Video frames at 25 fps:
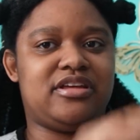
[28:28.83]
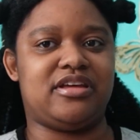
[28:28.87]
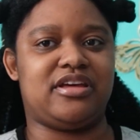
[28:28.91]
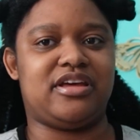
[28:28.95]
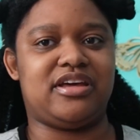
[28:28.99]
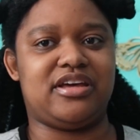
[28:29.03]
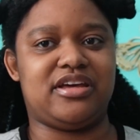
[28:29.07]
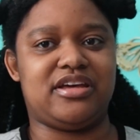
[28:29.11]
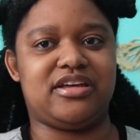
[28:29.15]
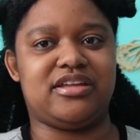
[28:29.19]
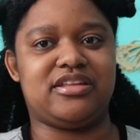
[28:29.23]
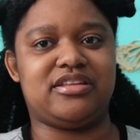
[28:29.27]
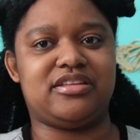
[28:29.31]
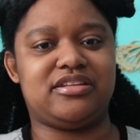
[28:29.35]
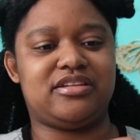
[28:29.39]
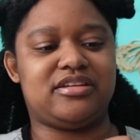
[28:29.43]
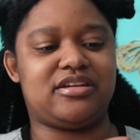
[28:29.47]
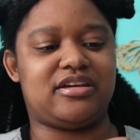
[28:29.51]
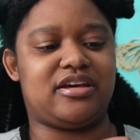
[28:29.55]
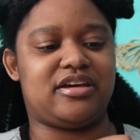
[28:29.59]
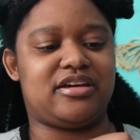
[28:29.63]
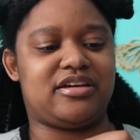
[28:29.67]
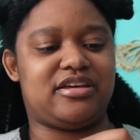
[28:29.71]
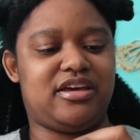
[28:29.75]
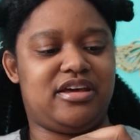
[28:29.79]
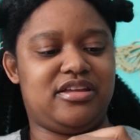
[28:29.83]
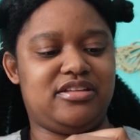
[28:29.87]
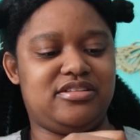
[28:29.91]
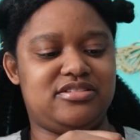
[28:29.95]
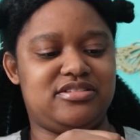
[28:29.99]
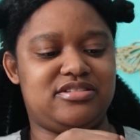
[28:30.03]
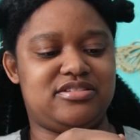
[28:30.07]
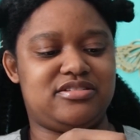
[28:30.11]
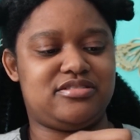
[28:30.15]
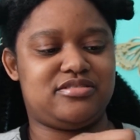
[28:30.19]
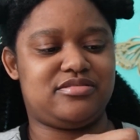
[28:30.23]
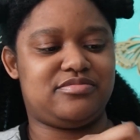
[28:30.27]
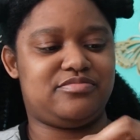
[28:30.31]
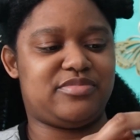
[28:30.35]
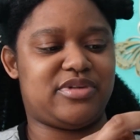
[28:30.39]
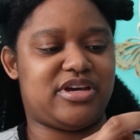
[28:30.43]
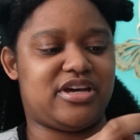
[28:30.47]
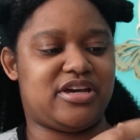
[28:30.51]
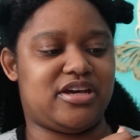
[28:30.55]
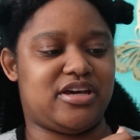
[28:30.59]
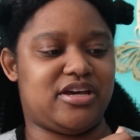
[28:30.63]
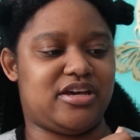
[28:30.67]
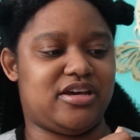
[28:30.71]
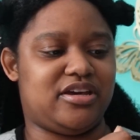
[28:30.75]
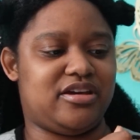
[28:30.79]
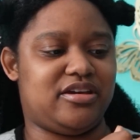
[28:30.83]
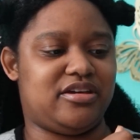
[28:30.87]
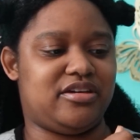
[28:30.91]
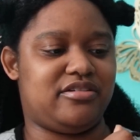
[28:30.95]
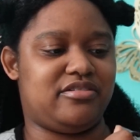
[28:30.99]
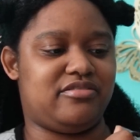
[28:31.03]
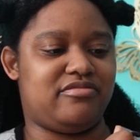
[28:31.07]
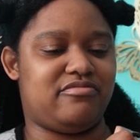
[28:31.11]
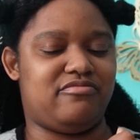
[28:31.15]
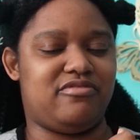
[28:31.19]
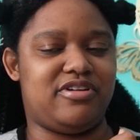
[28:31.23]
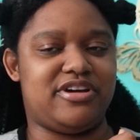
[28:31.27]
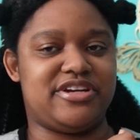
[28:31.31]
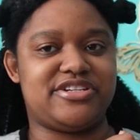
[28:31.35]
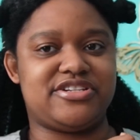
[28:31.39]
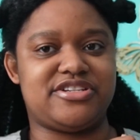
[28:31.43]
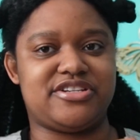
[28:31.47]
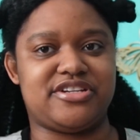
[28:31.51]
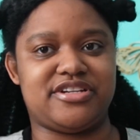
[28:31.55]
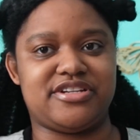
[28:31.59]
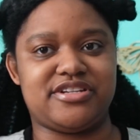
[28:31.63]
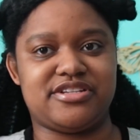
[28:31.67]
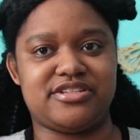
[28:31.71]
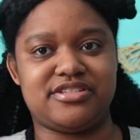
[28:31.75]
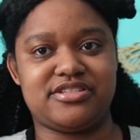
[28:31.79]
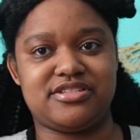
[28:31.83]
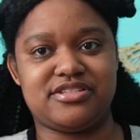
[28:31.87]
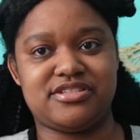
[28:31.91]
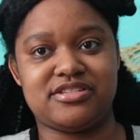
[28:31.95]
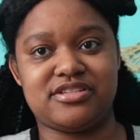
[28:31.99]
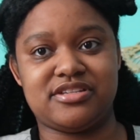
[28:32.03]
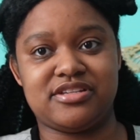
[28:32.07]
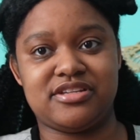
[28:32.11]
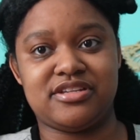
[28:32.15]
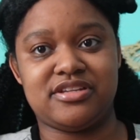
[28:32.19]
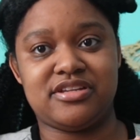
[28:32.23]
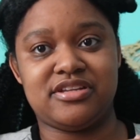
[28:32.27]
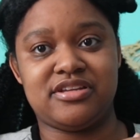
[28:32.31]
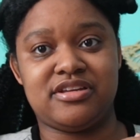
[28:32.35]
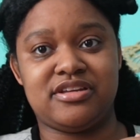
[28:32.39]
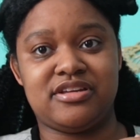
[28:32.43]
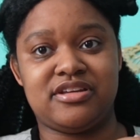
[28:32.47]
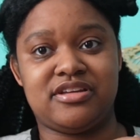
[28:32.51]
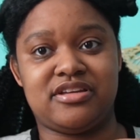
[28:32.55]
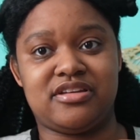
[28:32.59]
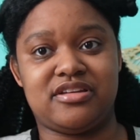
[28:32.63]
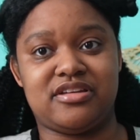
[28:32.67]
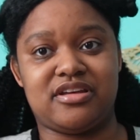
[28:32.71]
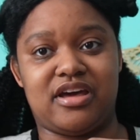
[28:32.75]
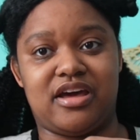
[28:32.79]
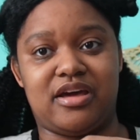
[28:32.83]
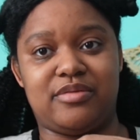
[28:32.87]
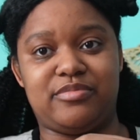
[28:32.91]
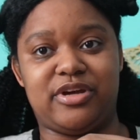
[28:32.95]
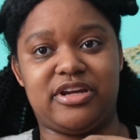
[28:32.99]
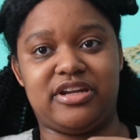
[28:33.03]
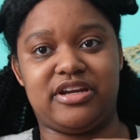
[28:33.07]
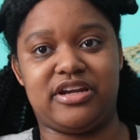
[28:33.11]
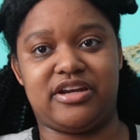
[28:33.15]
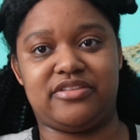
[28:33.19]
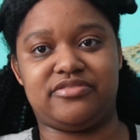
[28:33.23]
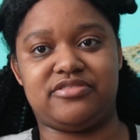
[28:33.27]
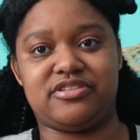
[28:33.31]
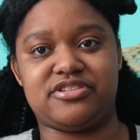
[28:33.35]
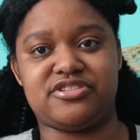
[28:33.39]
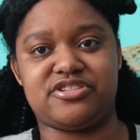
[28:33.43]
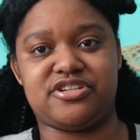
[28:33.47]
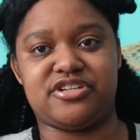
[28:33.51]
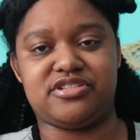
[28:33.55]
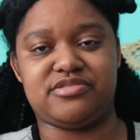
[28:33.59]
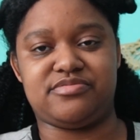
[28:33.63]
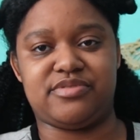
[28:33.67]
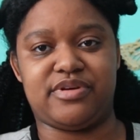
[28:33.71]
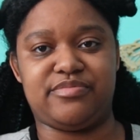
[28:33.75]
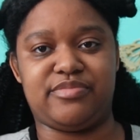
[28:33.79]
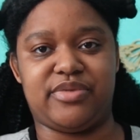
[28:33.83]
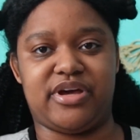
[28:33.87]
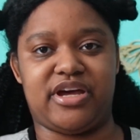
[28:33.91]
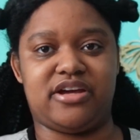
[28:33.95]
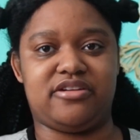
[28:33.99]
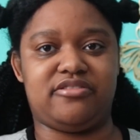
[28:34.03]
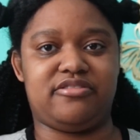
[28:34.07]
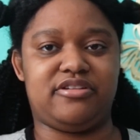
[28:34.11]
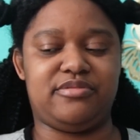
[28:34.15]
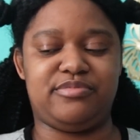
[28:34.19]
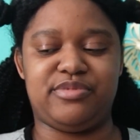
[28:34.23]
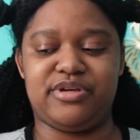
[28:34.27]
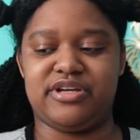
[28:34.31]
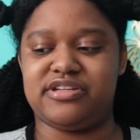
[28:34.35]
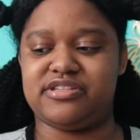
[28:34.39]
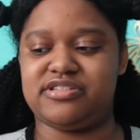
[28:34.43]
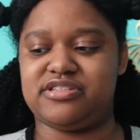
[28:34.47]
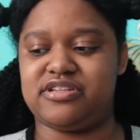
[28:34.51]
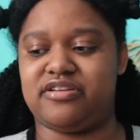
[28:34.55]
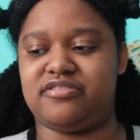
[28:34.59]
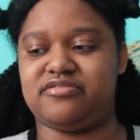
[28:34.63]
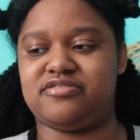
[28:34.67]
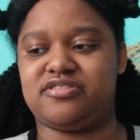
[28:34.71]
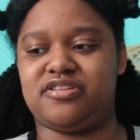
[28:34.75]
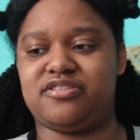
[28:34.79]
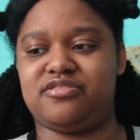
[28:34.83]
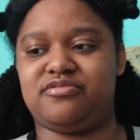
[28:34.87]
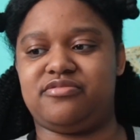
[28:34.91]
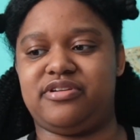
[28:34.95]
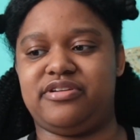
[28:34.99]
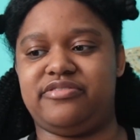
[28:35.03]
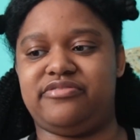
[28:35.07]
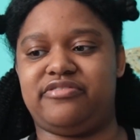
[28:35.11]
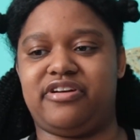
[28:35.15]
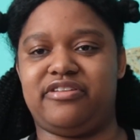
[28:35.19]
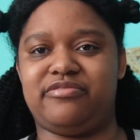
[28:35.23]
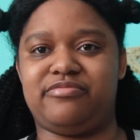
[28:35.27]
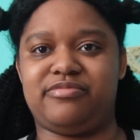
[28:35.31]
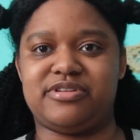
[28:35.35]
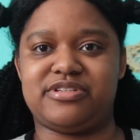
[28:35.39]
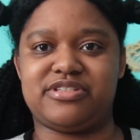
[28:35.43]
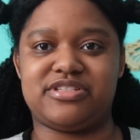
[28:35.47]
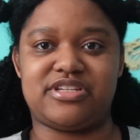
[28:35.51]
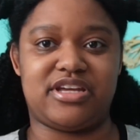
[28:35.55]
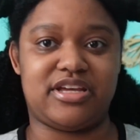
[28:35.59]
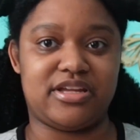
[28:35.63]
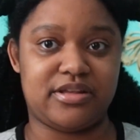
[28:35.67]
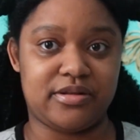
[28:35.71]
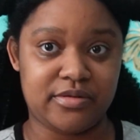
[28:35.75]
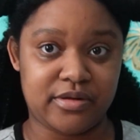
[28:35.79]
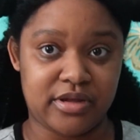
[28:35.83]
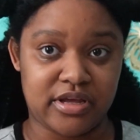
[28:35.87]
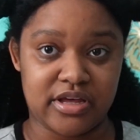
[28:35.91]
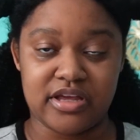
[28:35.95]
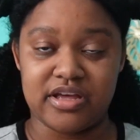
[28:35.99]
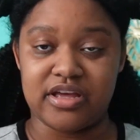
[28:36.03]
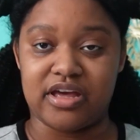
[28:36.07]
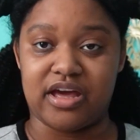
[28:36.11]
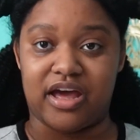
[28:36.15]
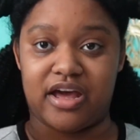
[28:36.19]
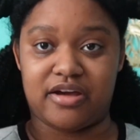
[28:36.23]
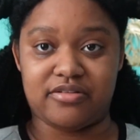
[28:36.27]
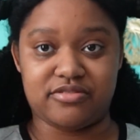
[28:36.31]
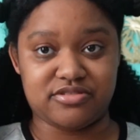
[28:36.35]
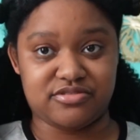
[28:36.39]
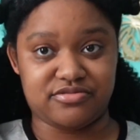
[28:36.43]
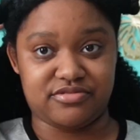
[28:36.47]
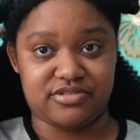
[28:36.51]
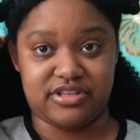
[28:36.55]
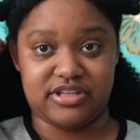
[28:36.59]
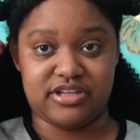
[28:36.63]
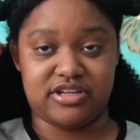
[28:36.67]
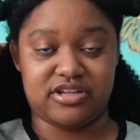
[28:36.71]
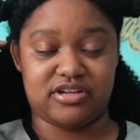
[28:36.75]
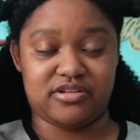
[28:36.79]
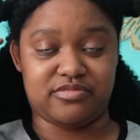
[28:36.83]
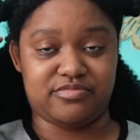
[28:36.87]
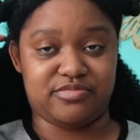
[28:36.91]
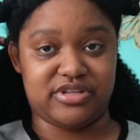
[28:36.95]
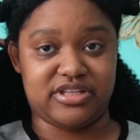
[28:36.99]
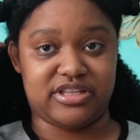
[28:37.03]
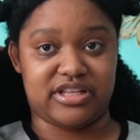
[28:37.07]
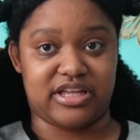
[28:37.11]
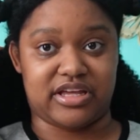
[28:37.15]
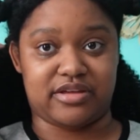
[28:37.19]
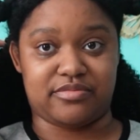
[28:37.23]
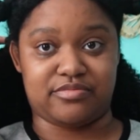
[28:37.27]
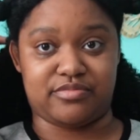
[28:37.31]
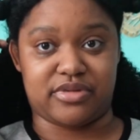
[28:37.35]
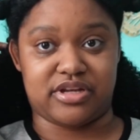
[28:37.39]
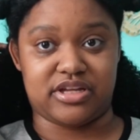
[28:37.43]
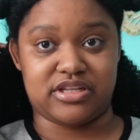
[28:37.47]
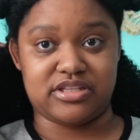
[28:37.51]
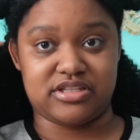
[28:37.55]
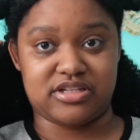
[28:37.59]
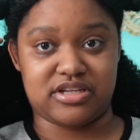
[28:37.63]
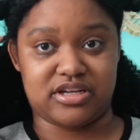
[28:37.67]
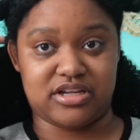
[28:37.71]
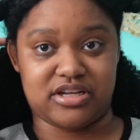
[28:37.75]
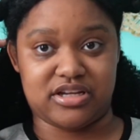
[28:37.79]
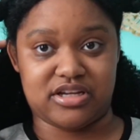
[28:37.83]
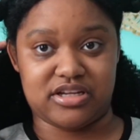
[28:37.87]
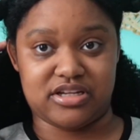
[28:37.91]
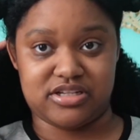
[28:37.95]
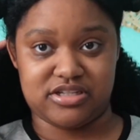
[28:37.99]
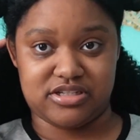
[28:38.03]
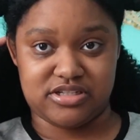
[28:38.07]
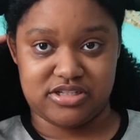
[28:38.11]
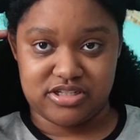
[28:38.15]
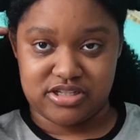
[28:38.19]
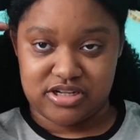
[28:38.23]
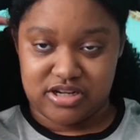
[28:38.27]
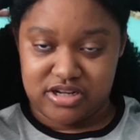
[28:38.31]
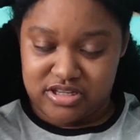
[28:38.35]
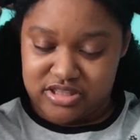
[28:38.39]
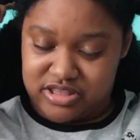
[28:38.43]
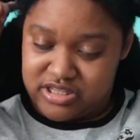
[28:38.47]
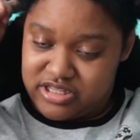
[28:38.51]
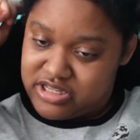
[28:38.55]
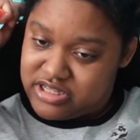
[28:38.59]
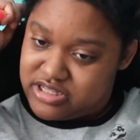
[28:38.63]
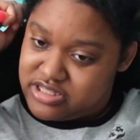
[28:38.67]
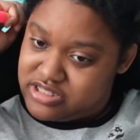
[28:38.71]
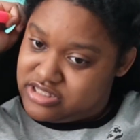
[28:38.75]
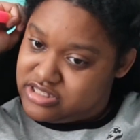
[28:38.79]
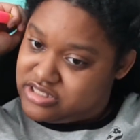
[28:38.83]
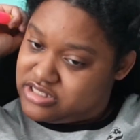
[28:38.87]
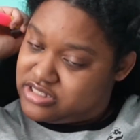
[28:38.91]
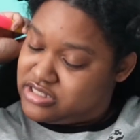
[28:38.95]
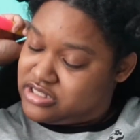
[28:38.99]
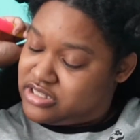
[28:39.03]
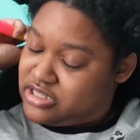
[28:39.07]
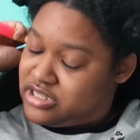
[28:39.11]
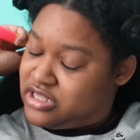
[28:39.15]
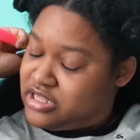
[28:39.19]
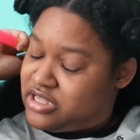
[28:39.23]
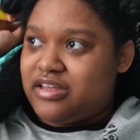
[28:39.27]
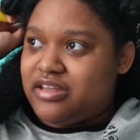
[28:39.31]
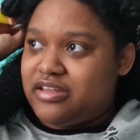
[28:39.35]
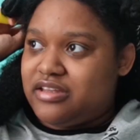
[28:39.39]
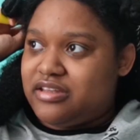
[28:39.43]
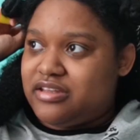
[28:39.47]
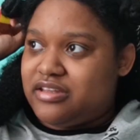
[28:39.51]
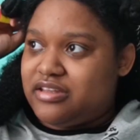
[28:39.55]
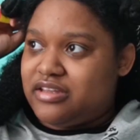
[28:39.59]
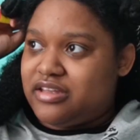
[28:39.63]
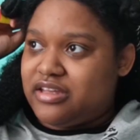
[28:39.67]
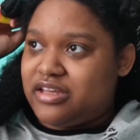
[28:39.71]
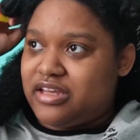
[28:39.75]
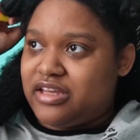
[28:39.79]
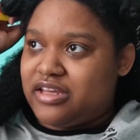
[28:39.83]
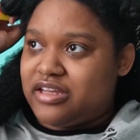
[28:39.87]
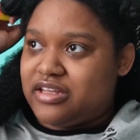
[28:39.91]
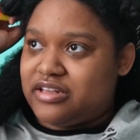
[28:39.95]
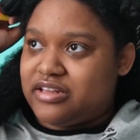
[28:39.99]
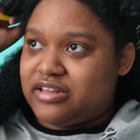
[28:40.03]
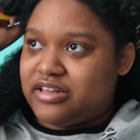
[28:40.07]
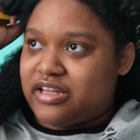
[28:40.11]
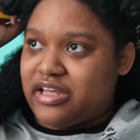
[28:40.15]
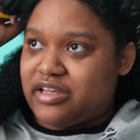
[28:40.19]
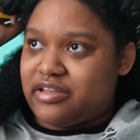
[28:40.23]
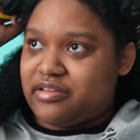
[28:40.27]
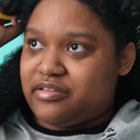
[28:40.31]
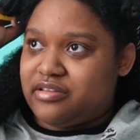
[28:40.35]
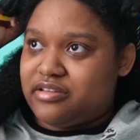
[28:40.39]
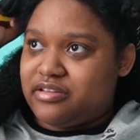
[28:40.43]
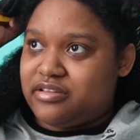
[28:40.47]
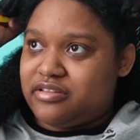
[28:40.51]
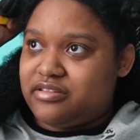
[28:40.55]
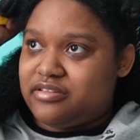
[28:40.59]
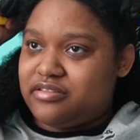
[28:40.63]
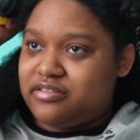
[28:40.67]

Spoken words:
And against my wishes, I might have to change my battery because now it's on 25%. I was really gonna be like montage on this and like